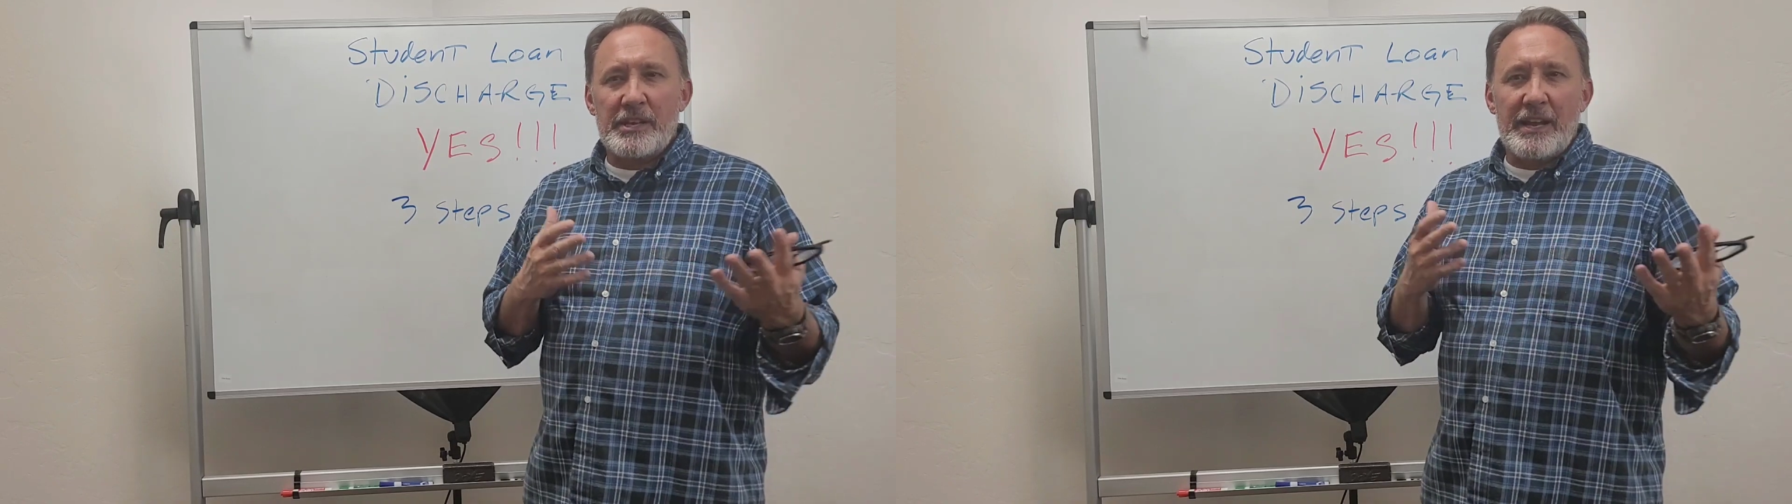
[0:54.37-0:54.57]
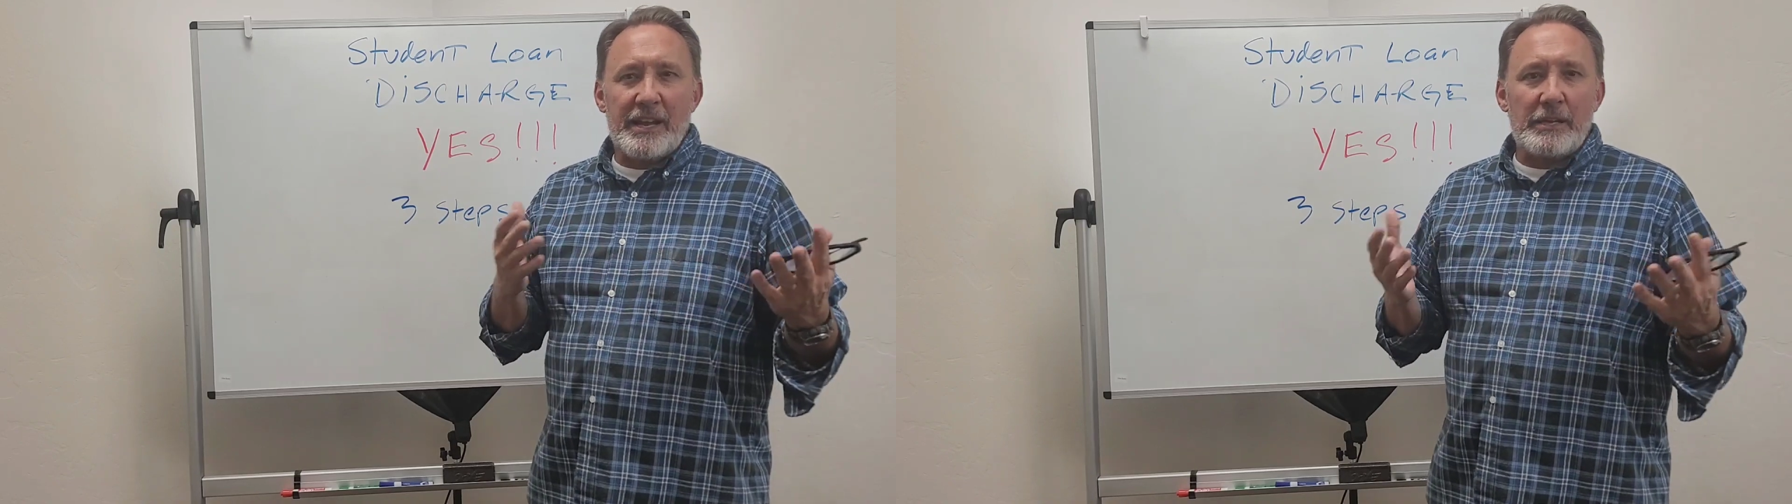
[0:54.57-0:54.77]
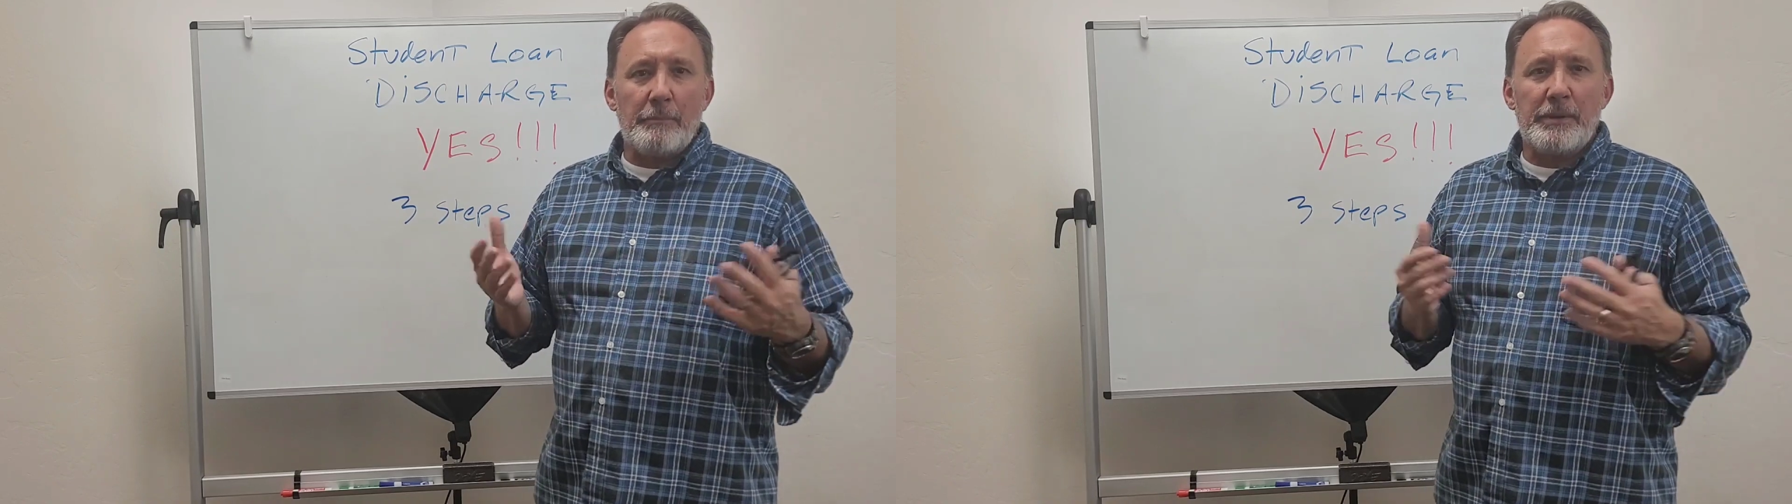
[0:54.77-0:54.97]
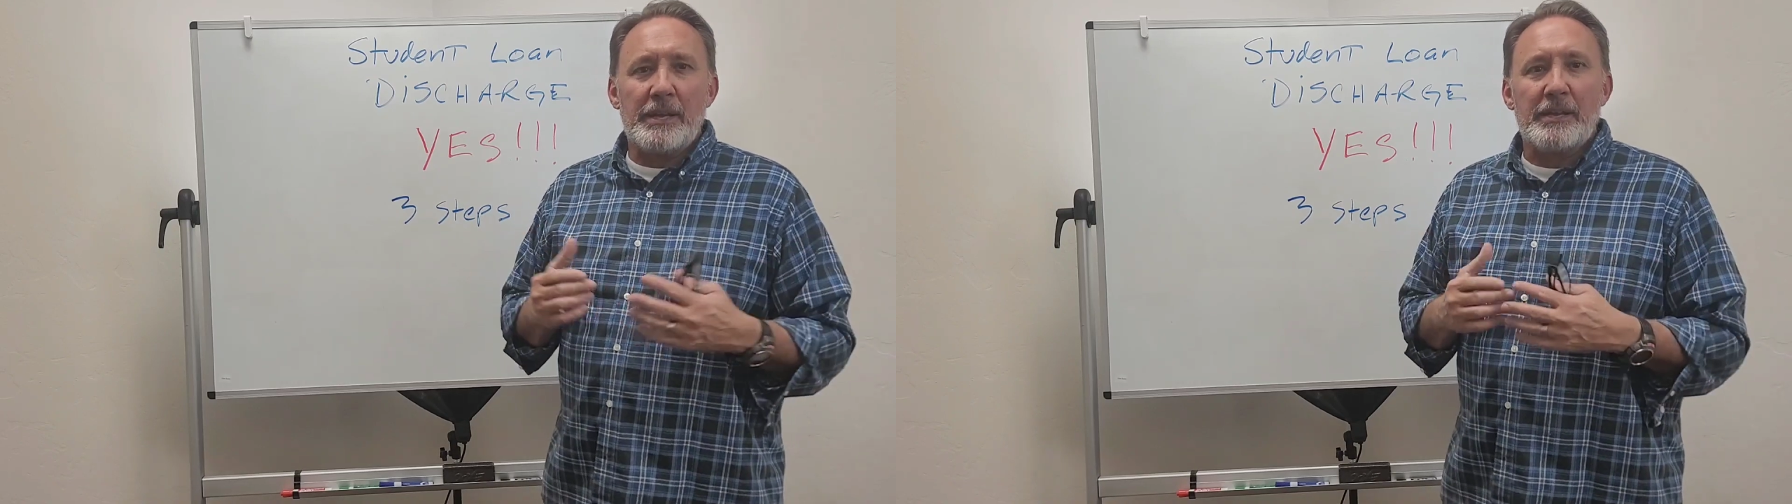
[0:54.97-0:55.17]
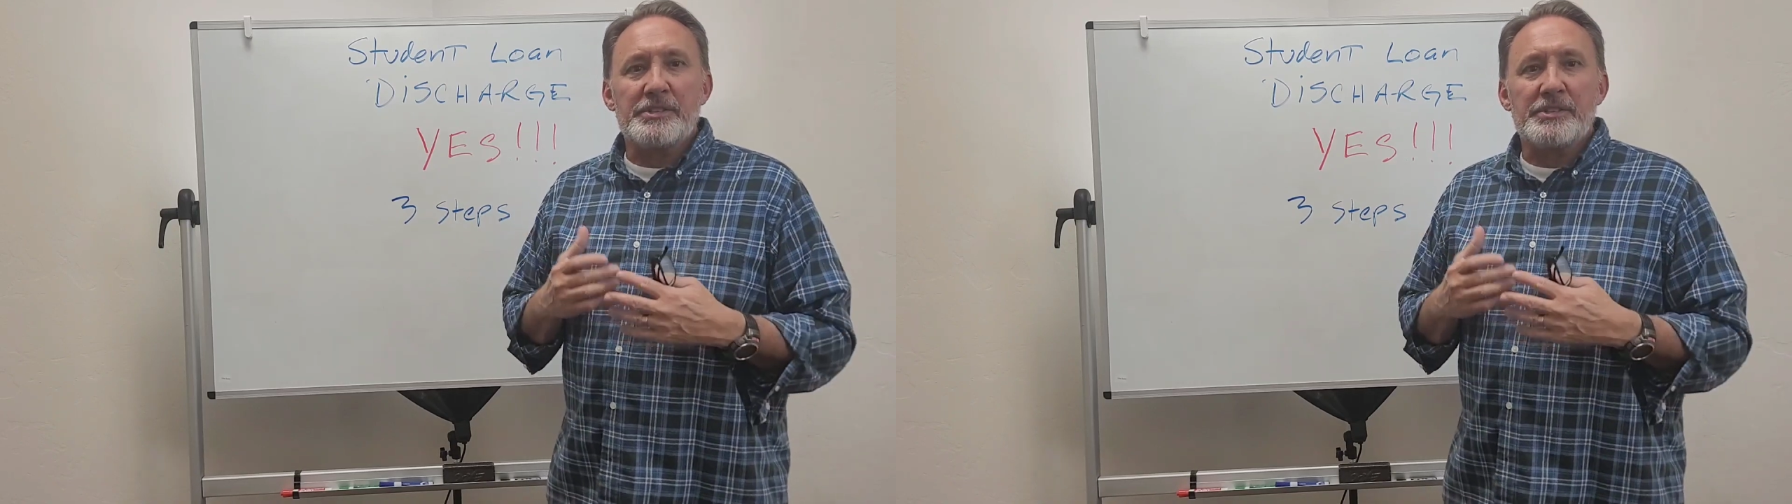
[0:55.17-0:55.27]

going to end up being